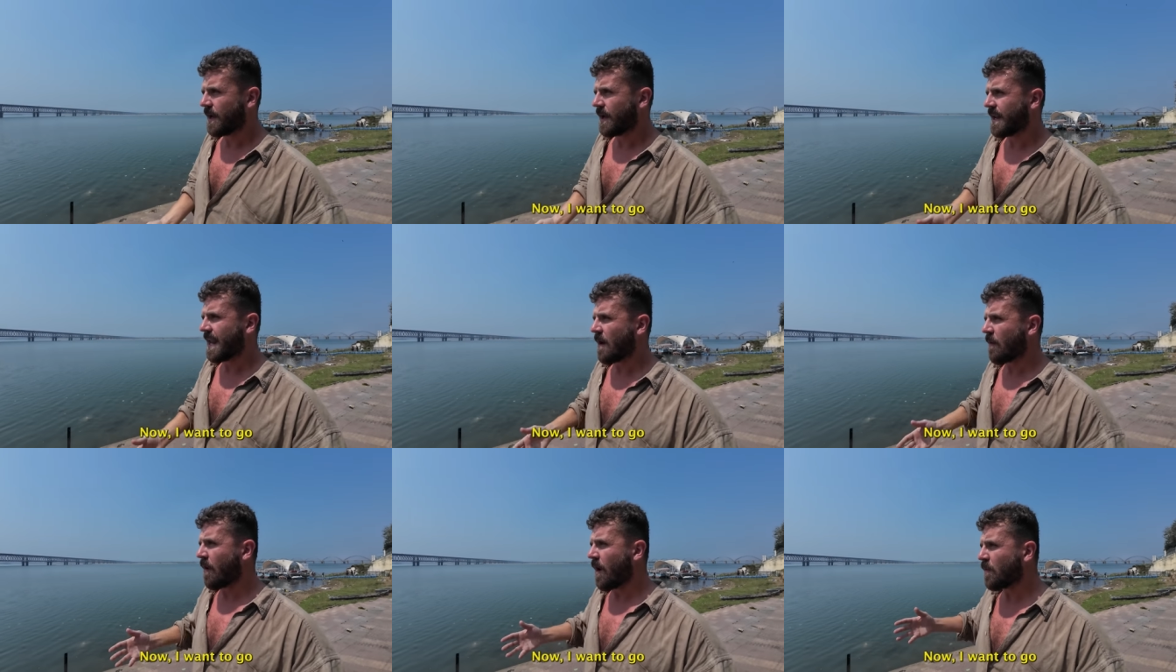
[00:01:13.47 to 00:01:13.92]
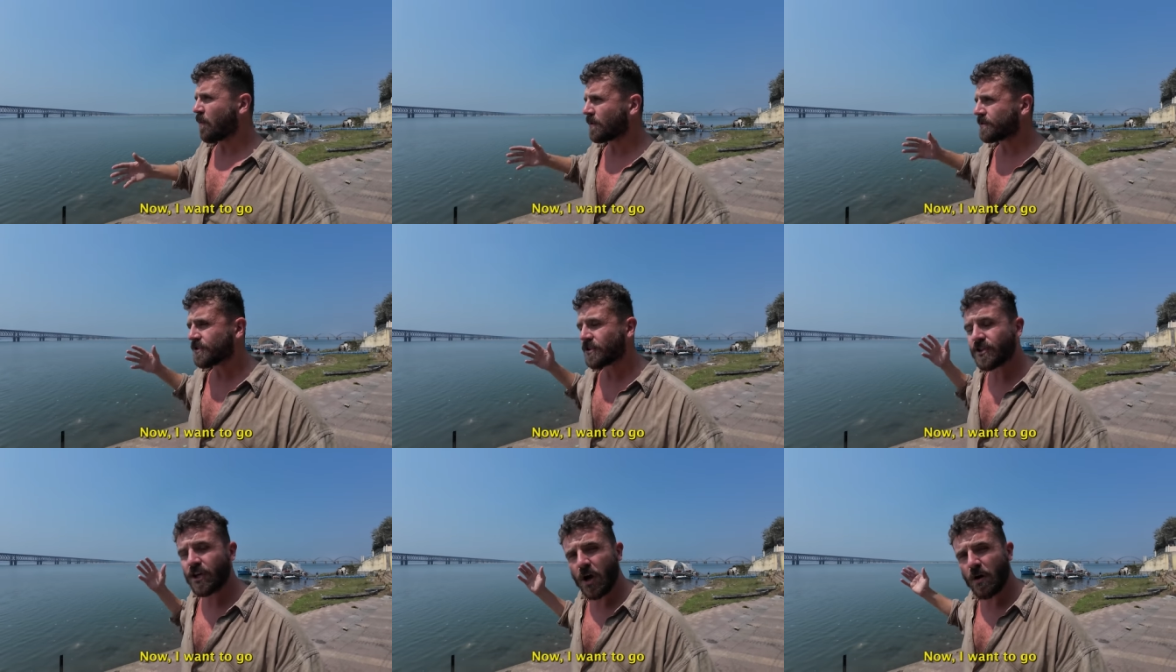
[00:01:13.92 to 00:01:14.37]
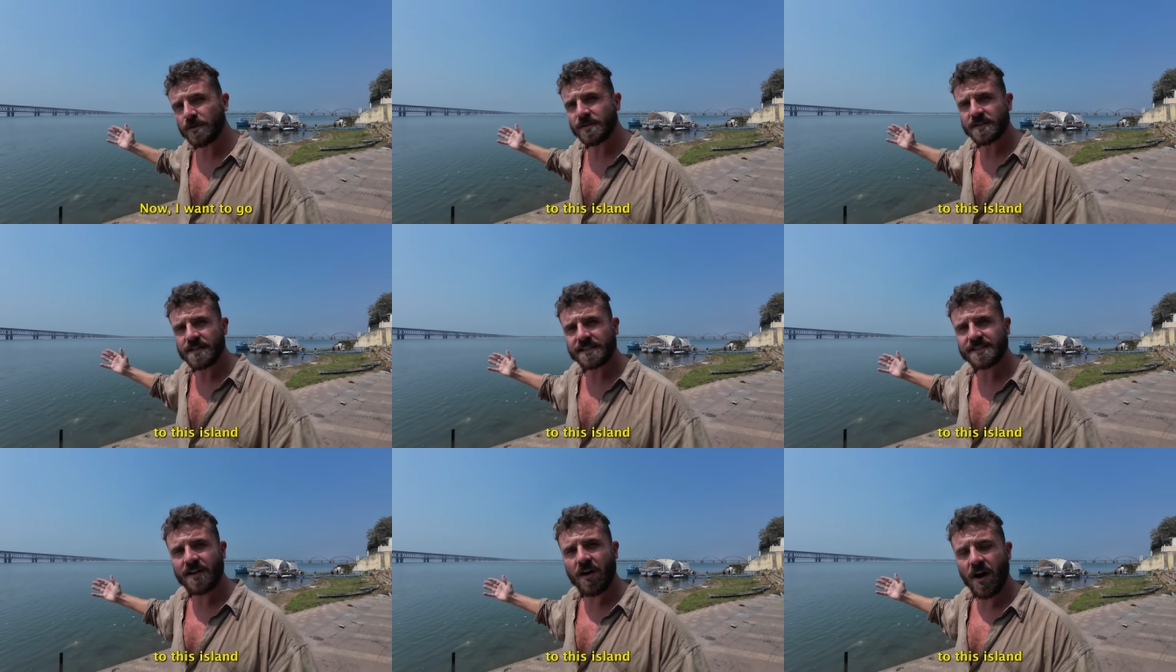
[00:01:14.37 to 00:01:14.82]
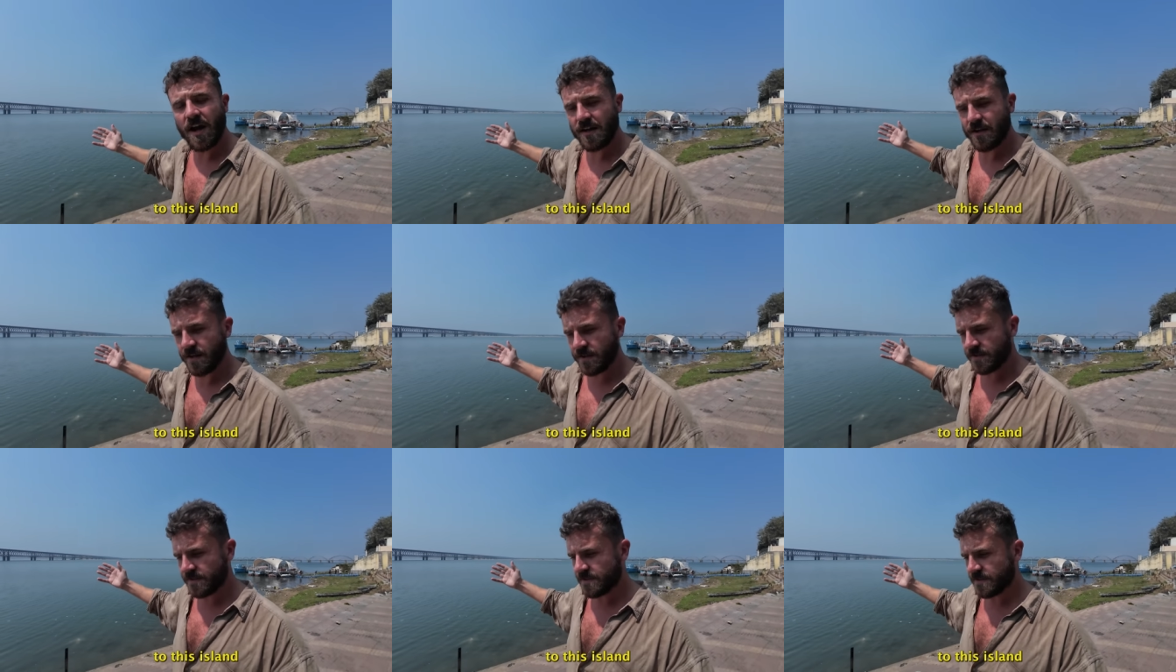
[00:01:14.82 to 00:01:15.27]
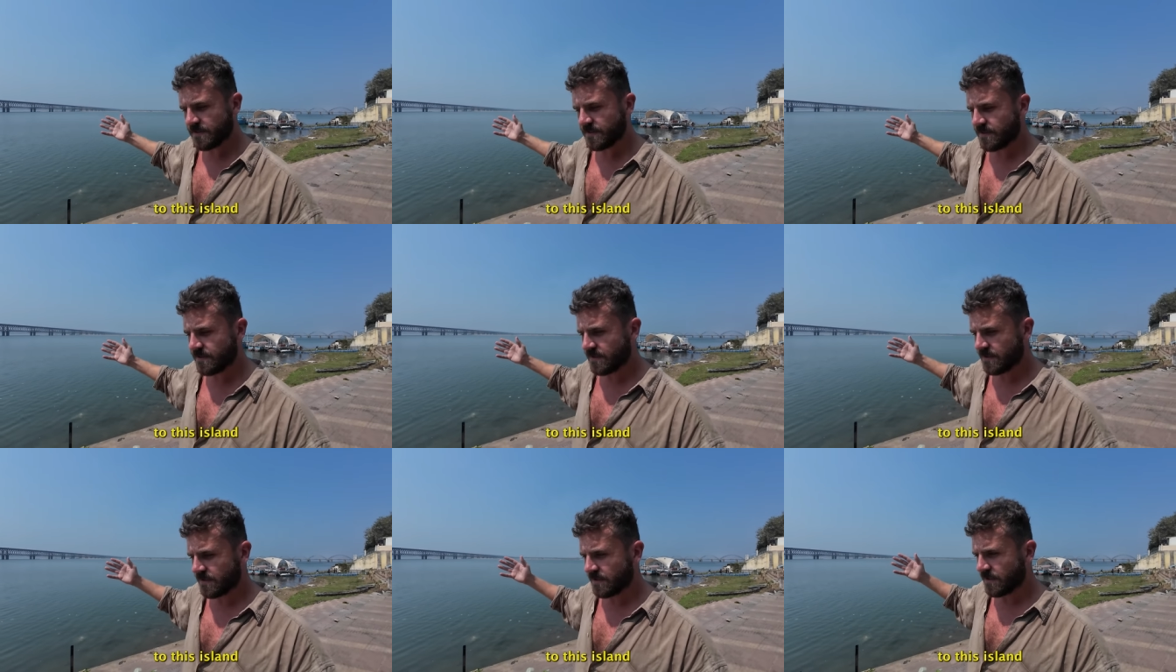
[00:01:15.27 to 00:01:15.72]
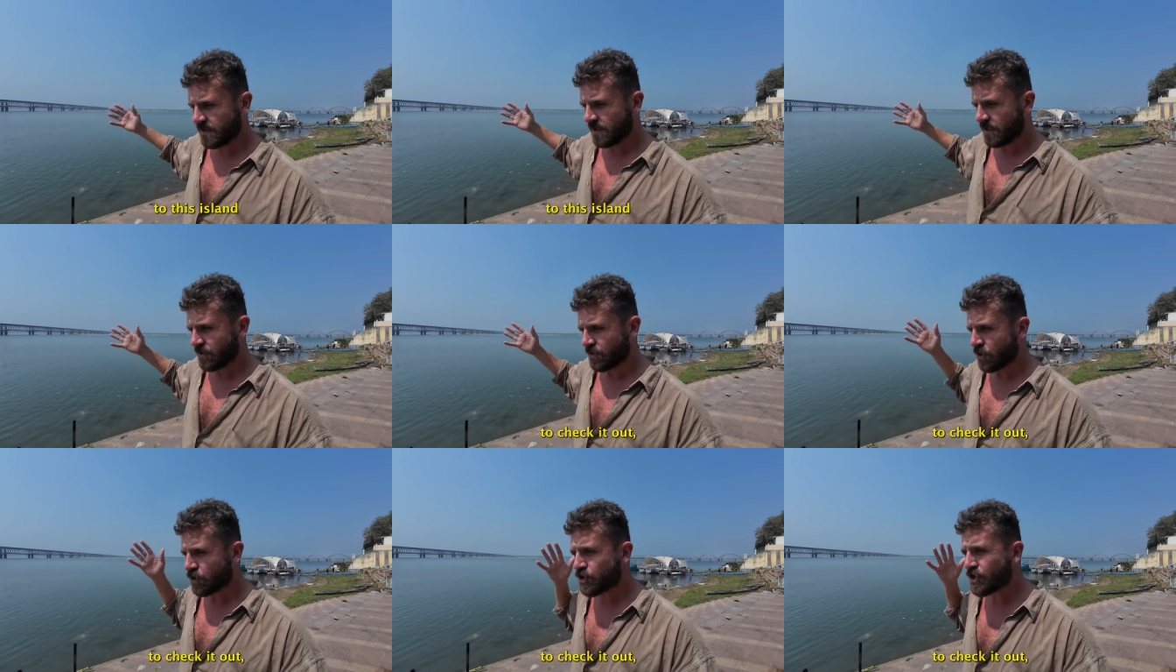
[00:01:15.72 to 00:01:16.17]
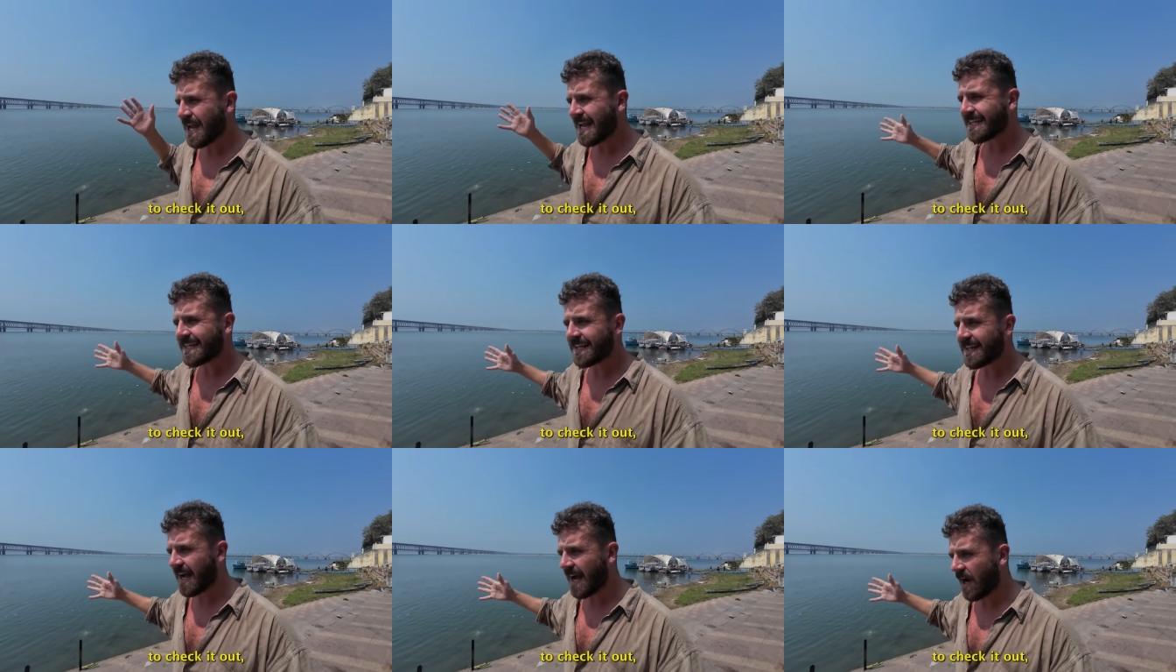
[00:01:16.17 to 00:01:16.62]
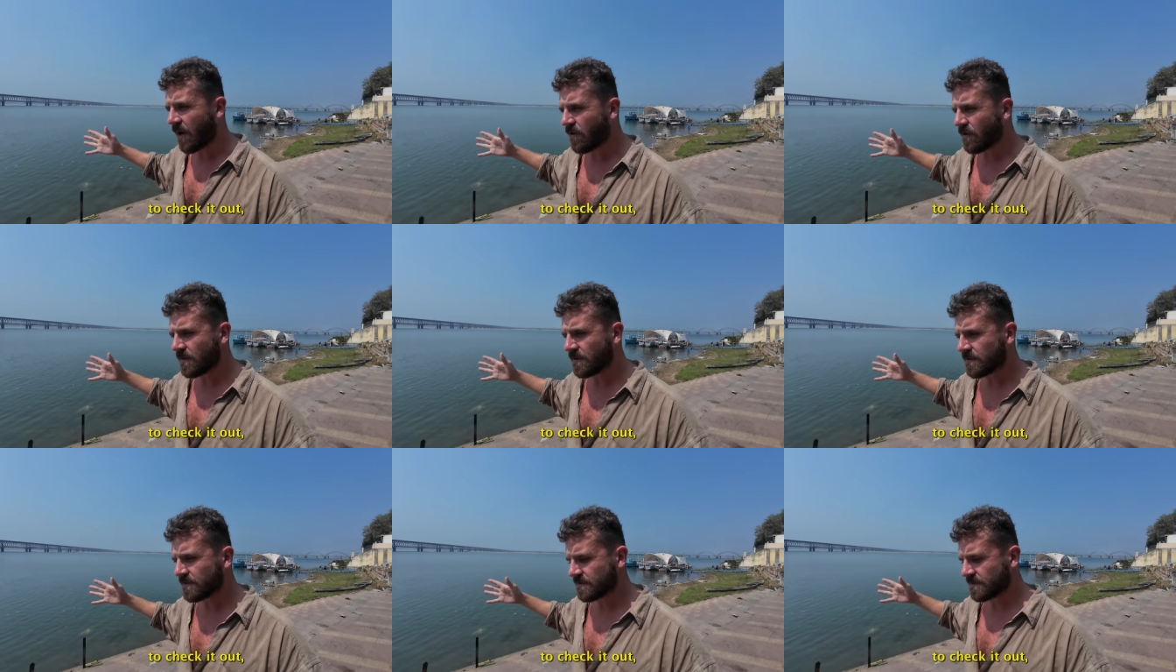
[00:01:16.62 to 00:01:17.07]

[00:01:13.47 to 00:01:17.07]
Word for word: Now, I want to go to this island to check it out,